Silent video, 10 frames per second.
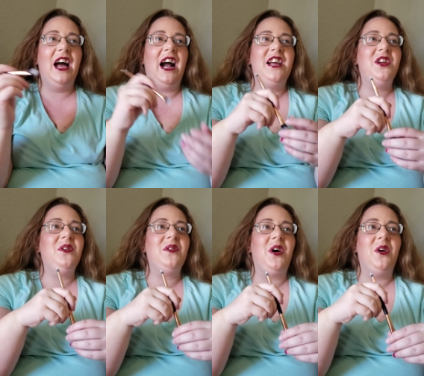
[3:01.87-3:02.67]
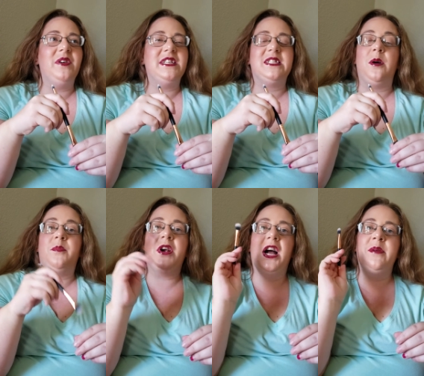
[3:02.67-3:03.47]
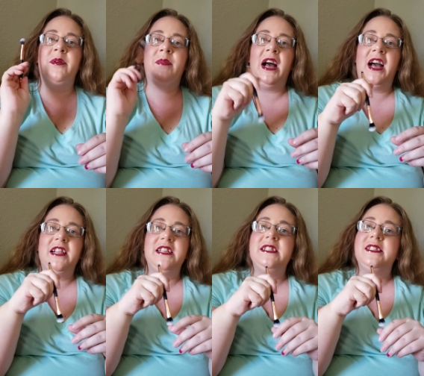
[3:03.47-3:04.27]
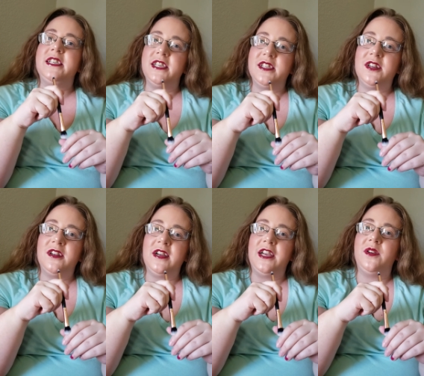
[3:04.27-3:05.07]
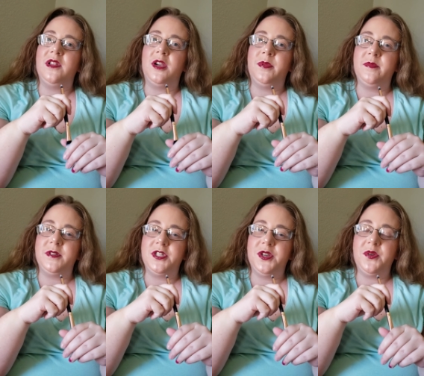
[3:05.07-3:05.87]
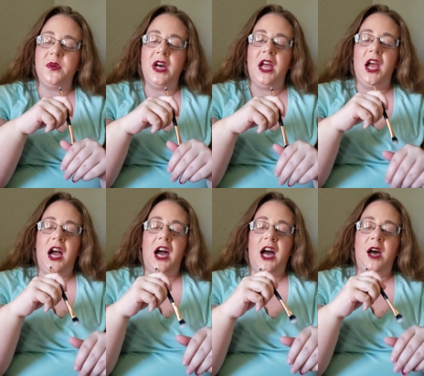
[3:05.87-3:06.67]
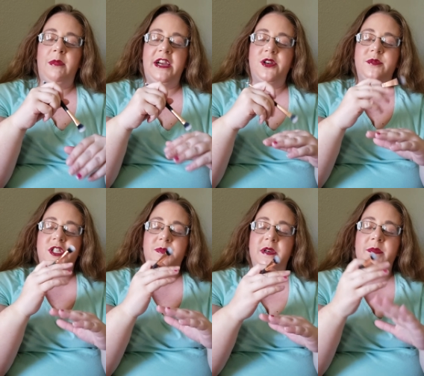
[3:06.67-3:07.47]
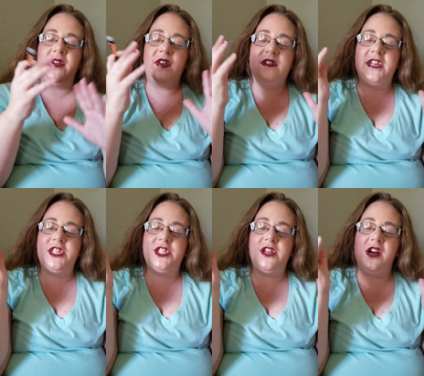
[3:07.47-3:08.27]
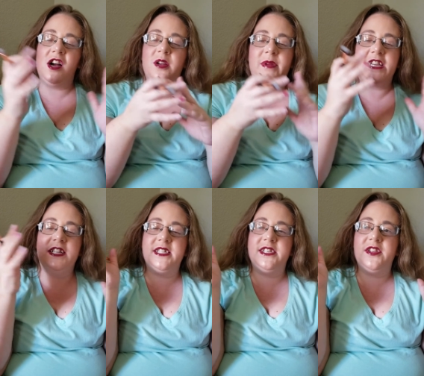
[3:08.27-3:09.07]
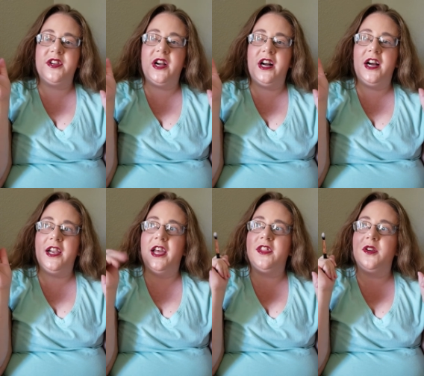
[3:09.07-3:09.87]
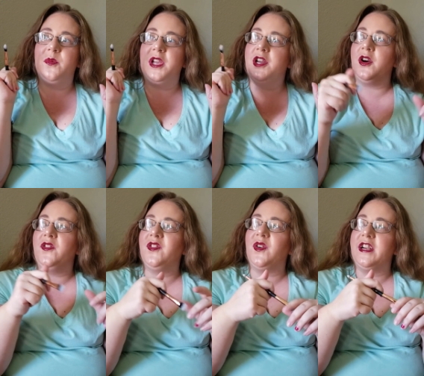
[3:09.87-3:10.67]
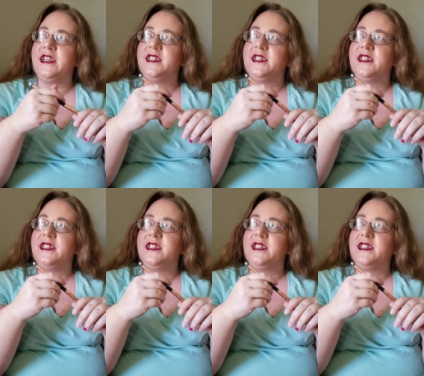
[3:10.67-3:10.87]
I don't always prime my eyelids either. I know a lot of people do. I normally just put my foundation on, my concealer on, and then we go for it.